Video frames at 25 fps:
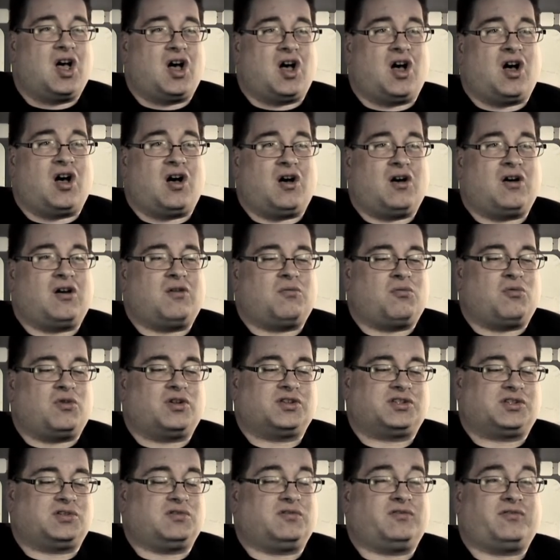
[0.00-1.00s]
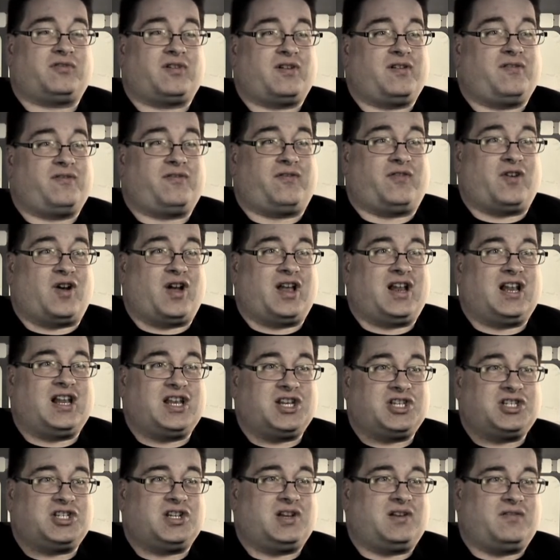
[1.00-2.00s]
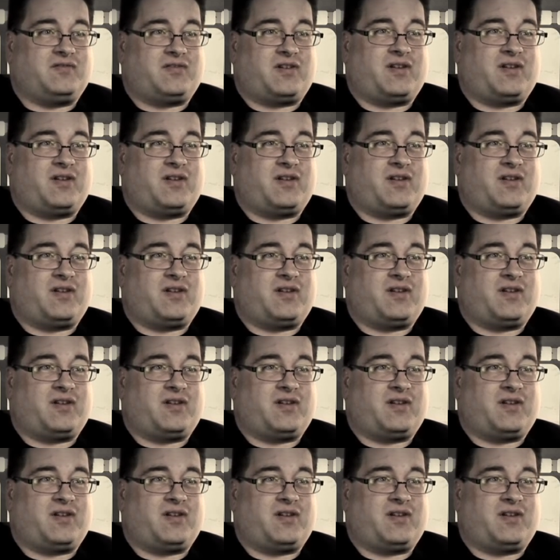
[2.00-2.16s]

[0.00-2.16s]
are what's called very finely tuned,